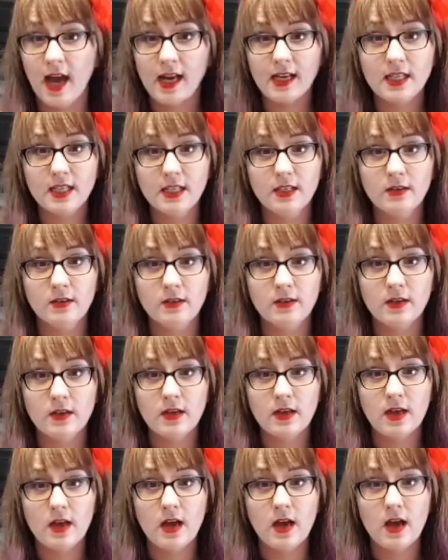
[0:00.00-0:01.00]
not two,
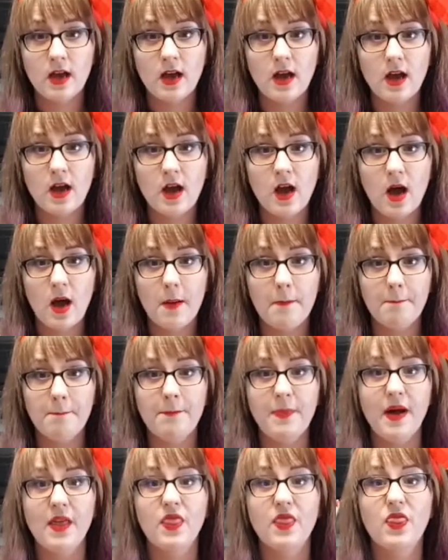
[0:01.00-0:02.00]

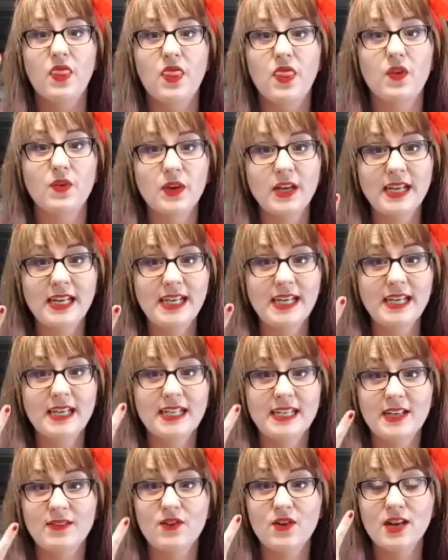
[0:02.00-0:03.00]
but
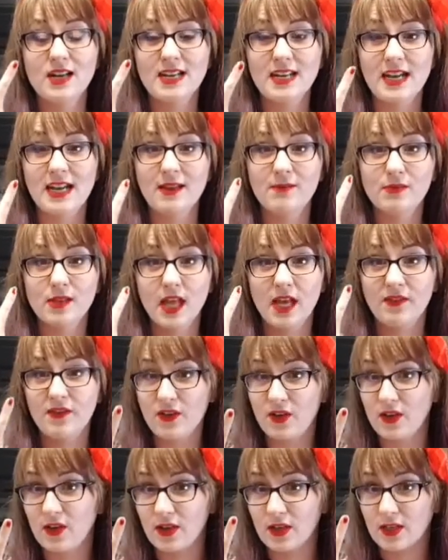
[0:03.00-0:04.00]
3 different types
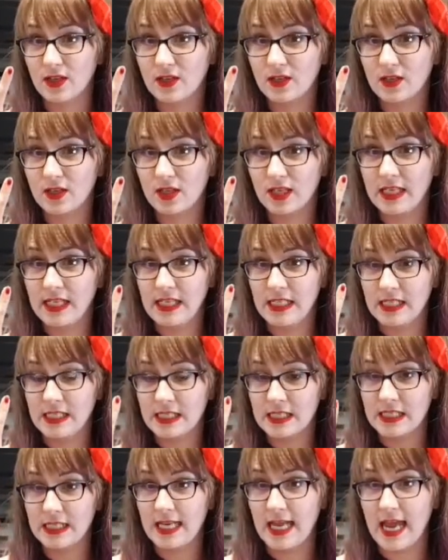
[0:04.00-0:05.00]
of
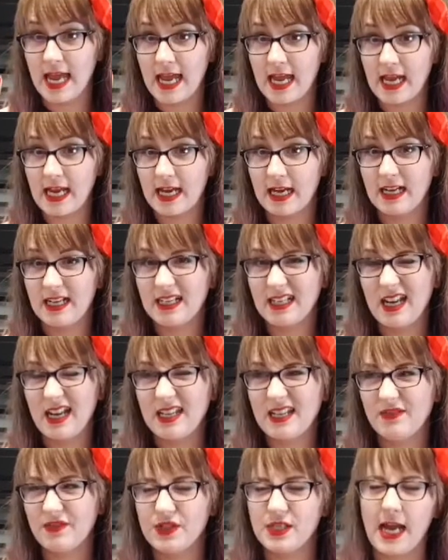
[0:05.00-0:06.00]
cookies today.
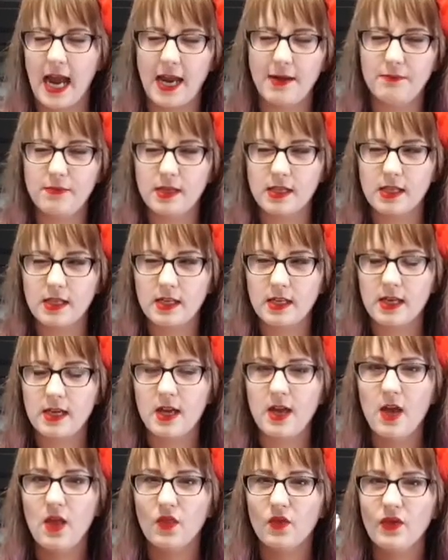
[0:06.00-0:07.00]
Not different types.
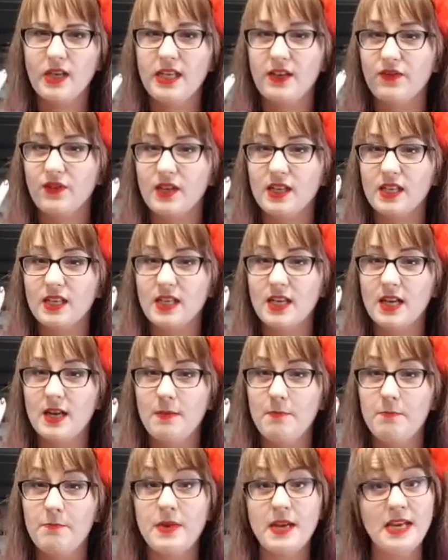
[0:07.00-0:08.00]
3 different
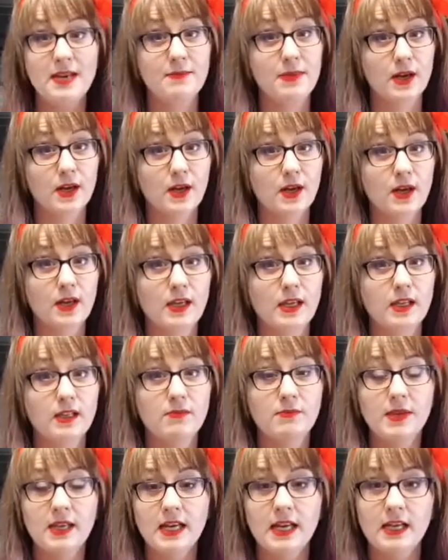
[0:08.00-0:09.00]
peanut butter
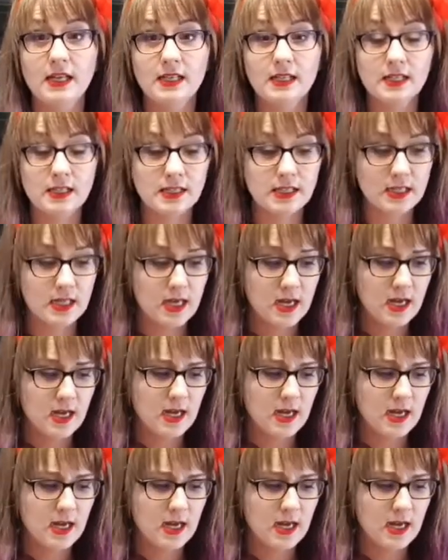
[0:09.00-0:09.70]
cookies because